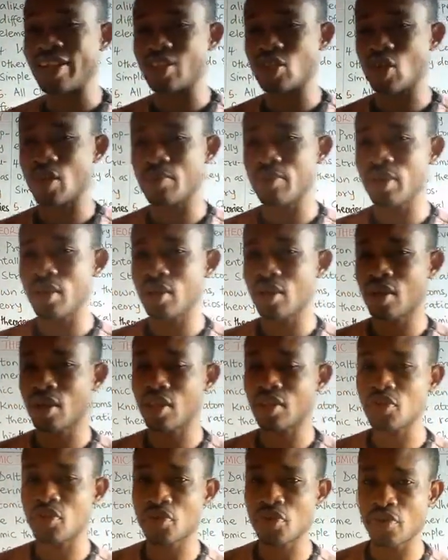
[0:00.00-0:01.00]
atomic
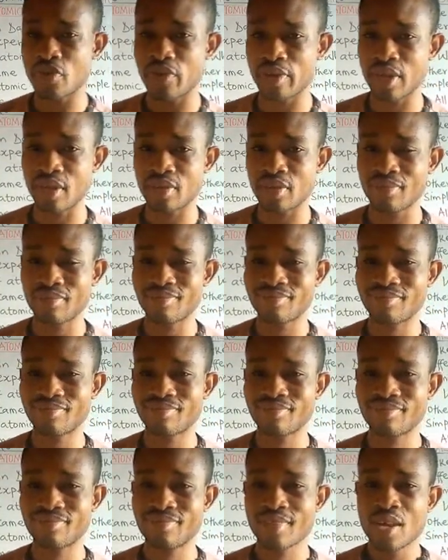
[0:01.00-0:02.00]
theory.
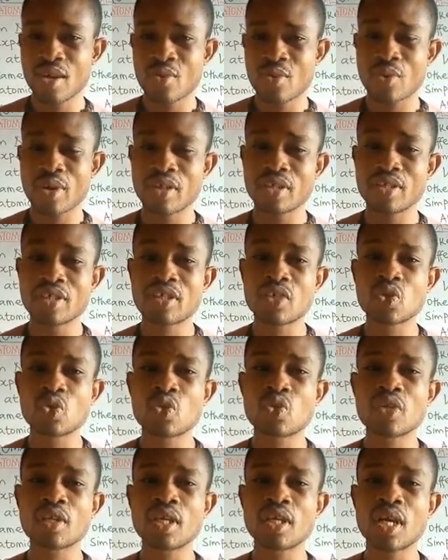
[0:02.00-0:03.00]
We are going to
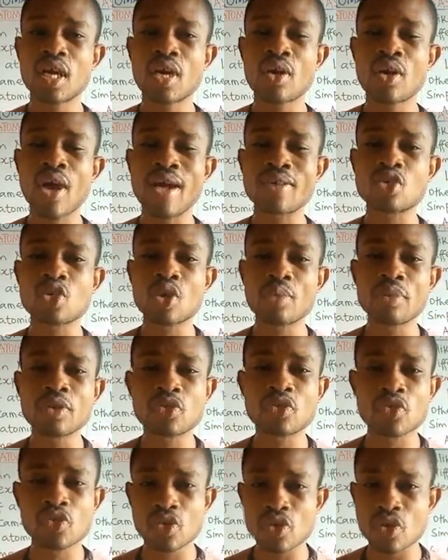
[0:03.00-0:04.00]
consider how
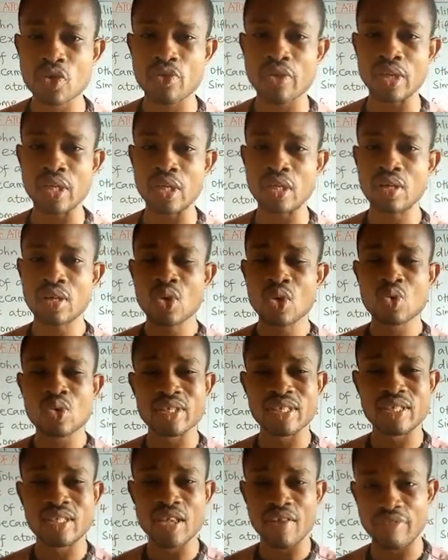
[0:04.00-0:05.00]
atomic theory
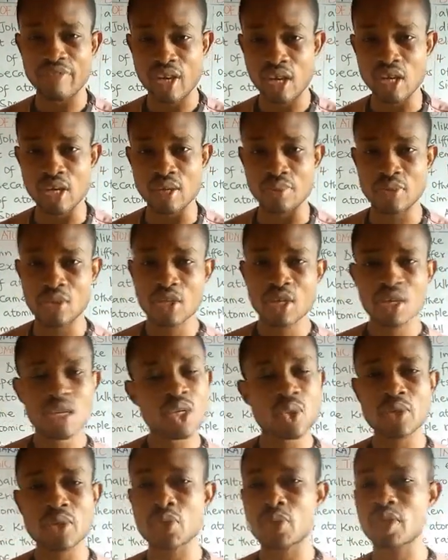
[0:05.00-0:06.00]
was developed,
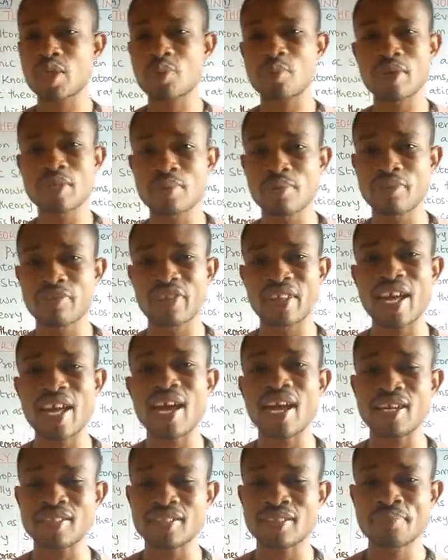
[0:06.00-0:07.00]
who was responsible for
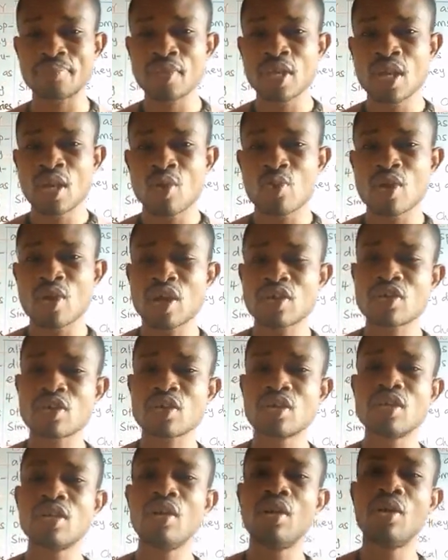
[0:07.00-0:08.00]
that. We are also
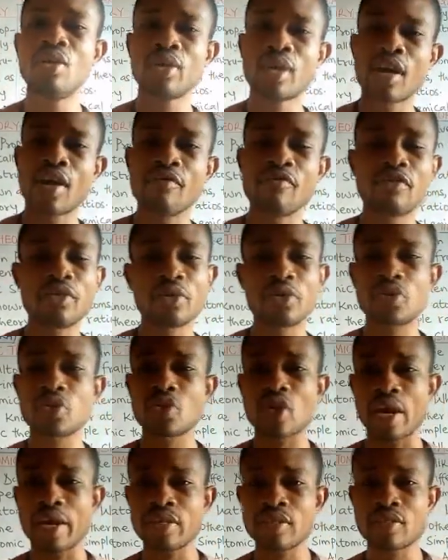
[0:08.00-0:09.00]
going to look at
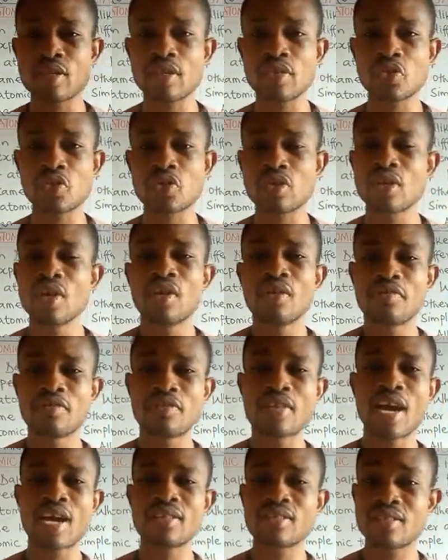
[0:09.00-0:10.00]
various scientists
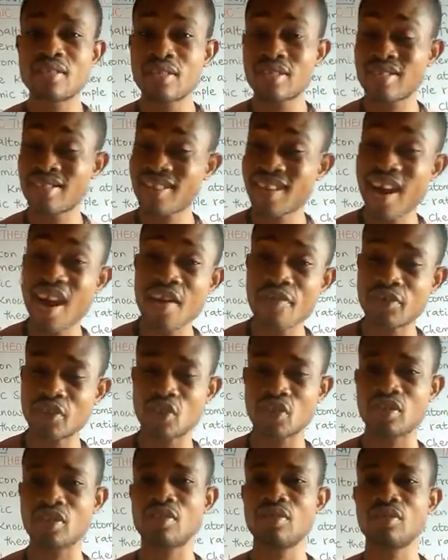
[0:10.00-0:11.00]
that
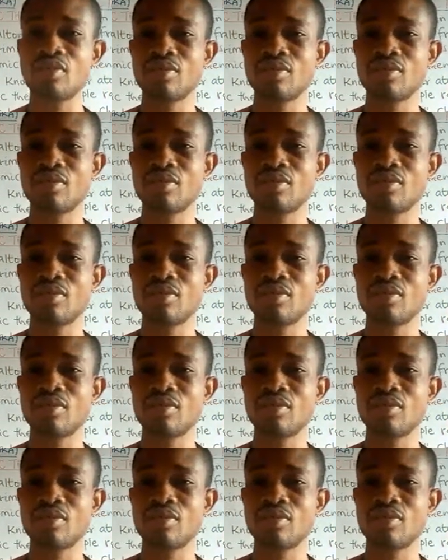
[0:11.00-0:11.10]
discovered